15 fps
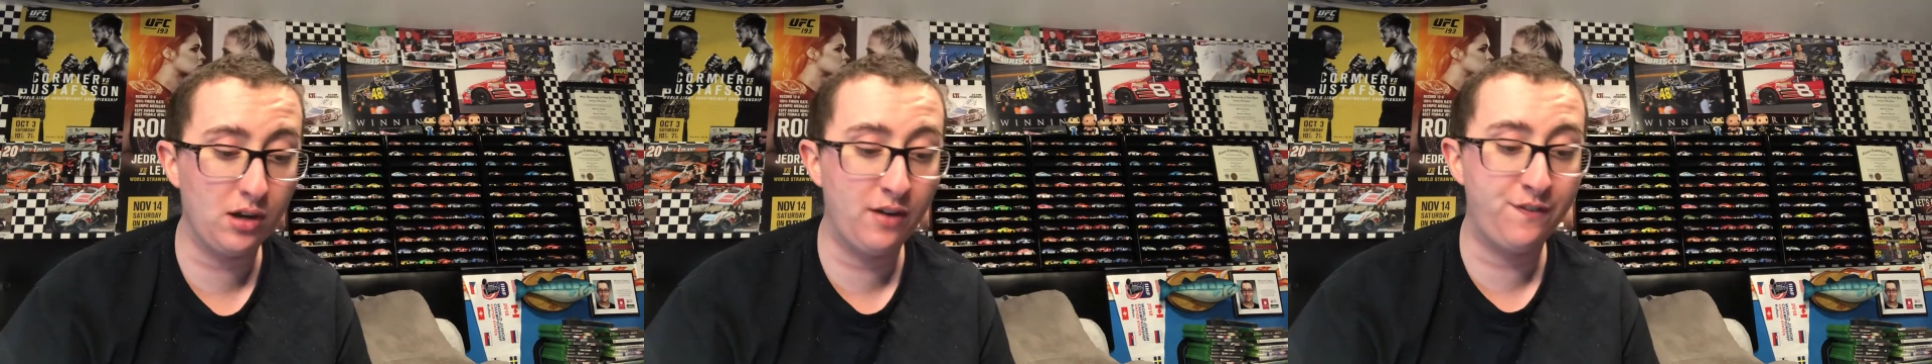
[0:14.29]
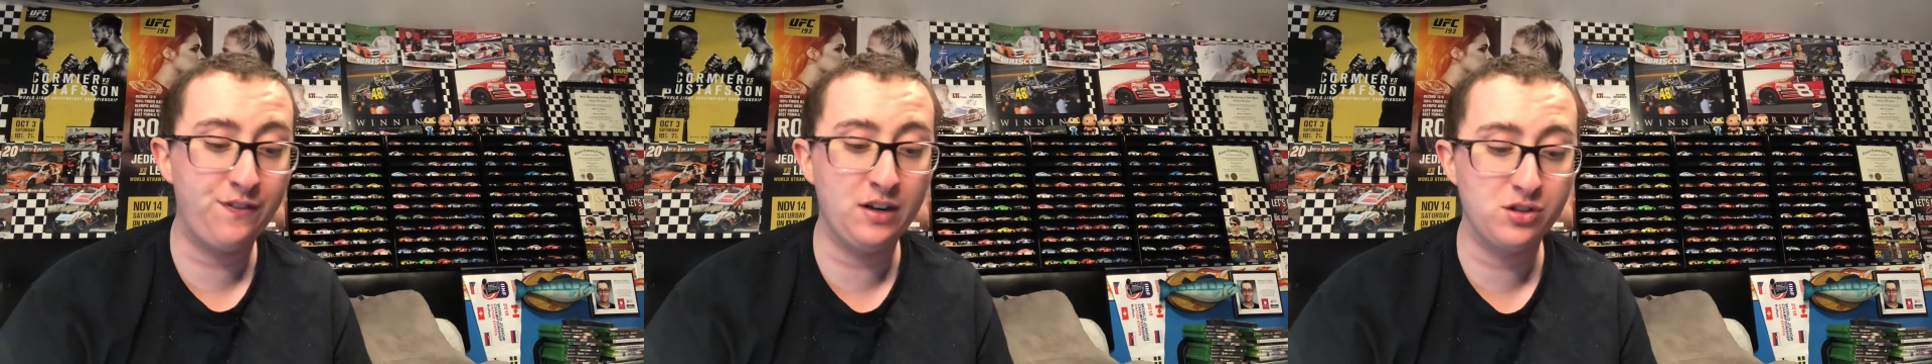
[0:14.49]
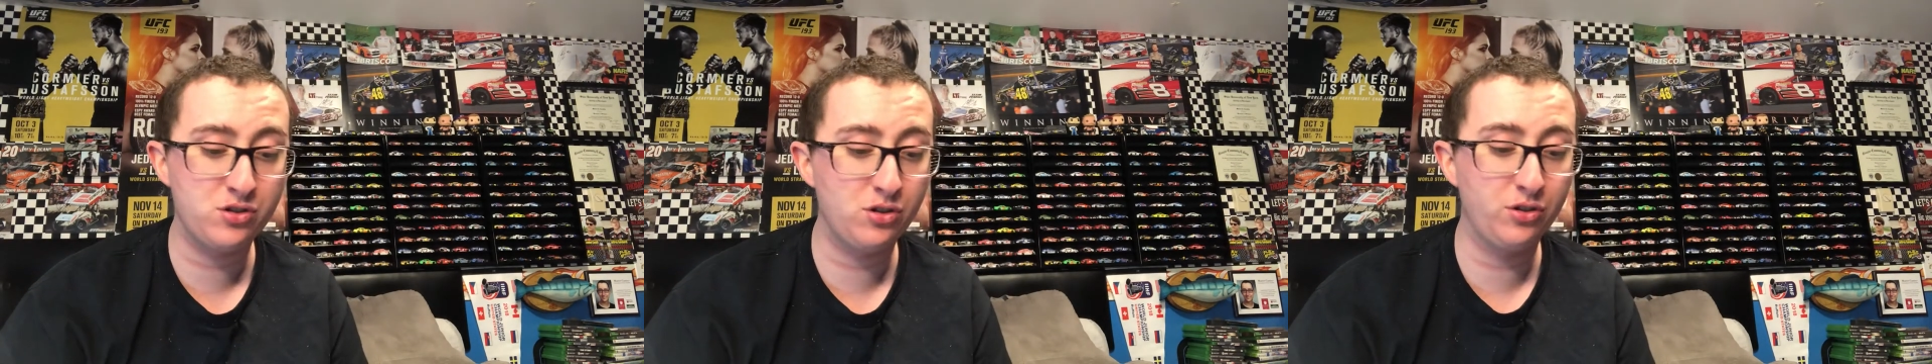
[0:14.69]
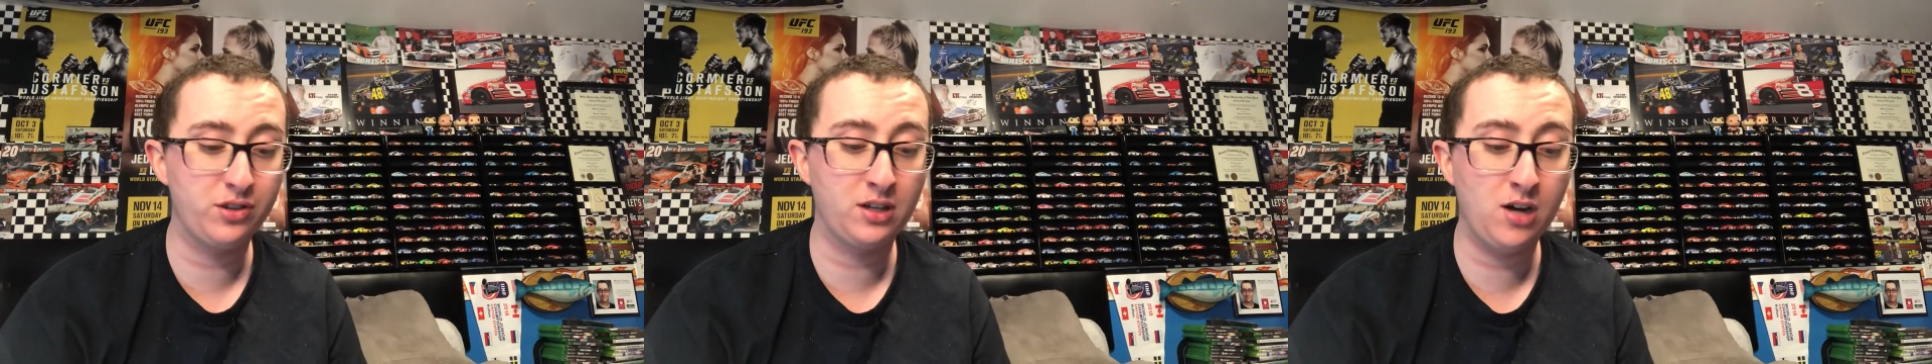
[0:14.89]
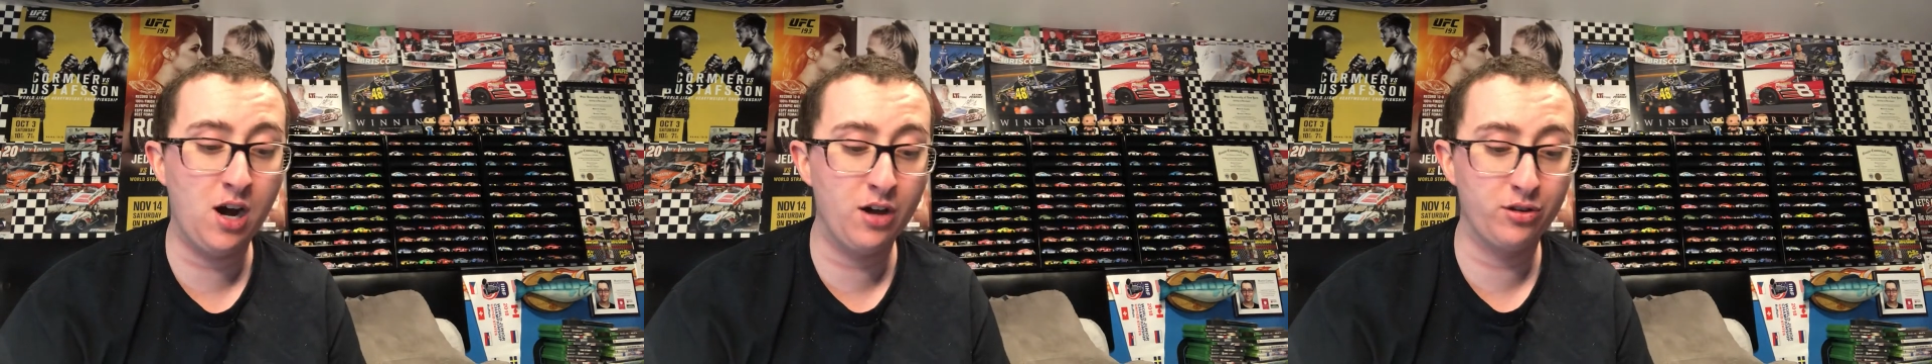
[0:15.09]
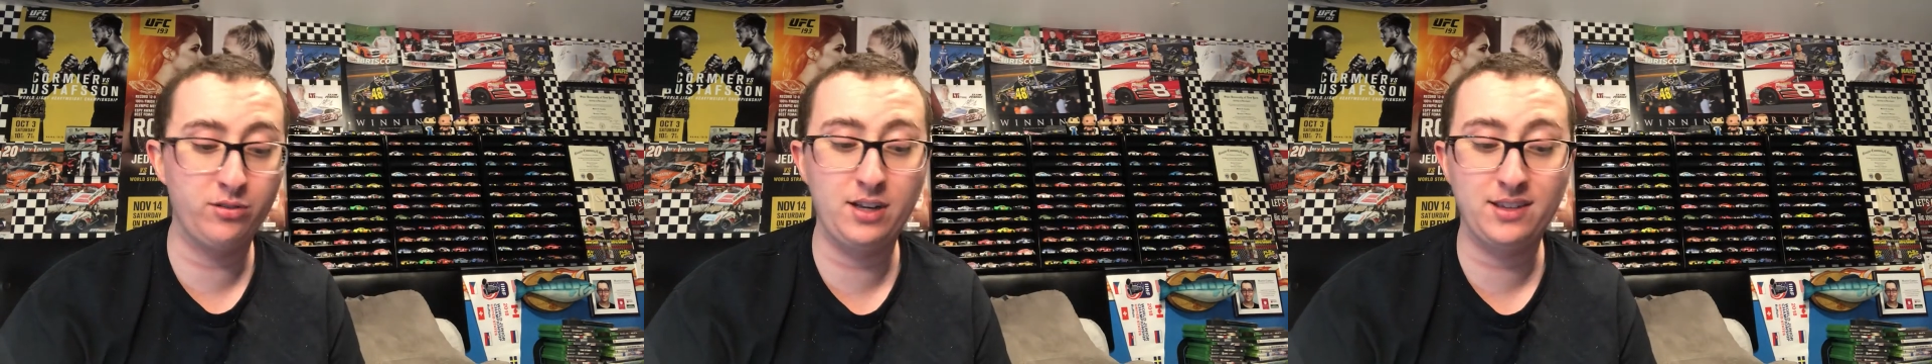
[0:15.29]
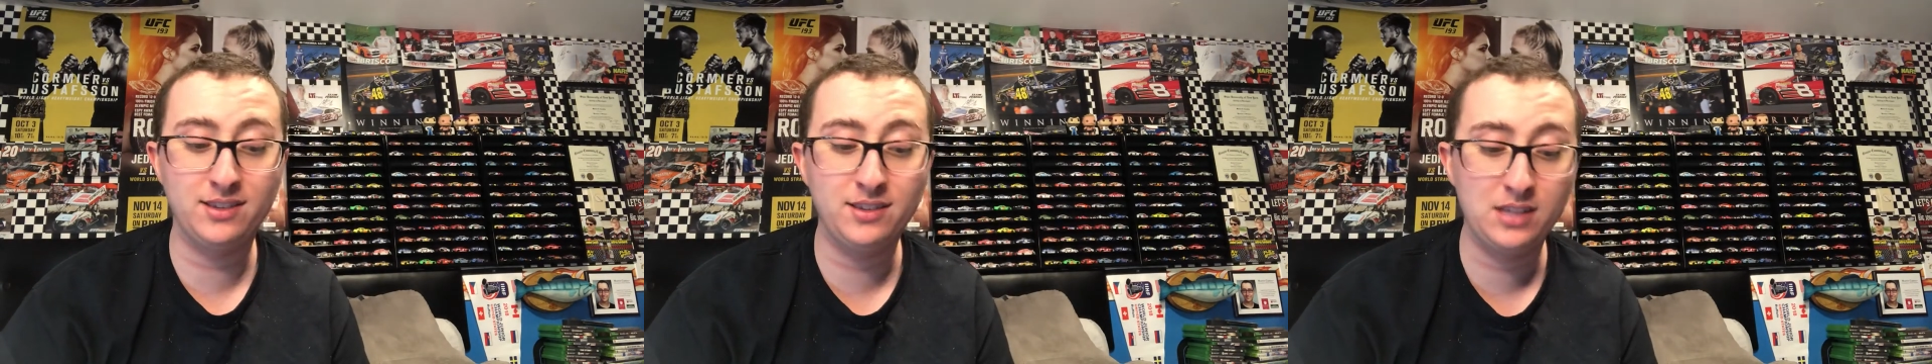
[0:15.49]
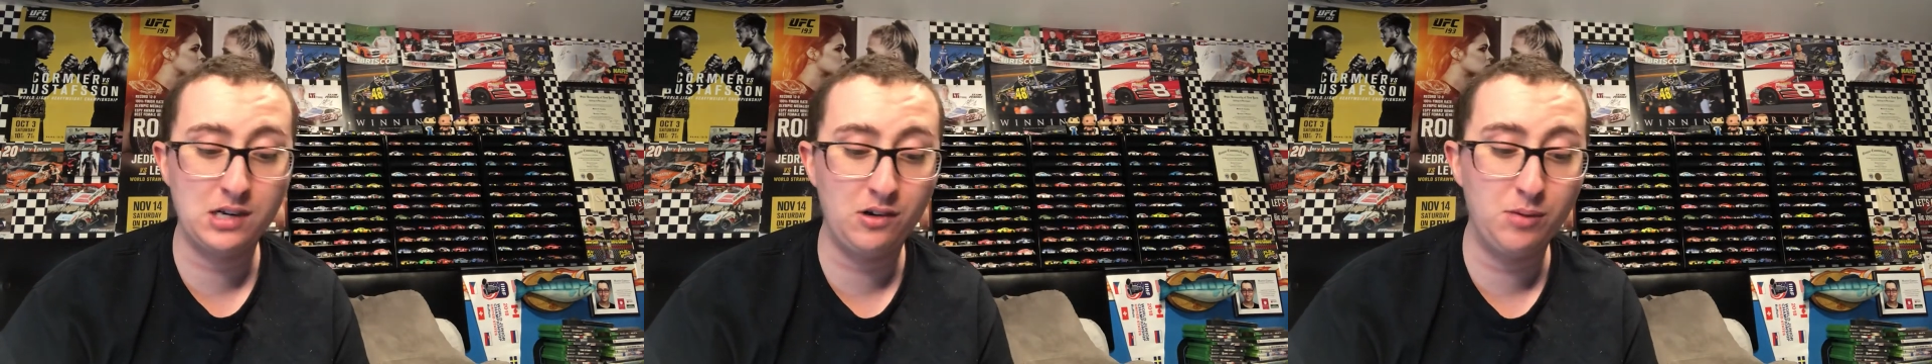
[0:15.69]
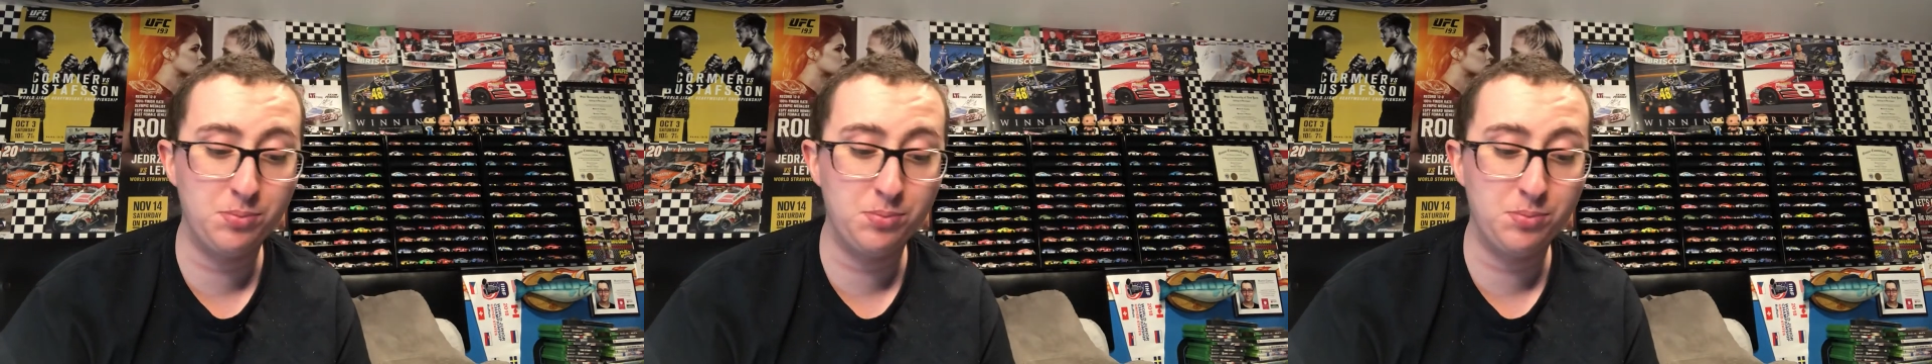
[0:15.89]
officials, and other necessary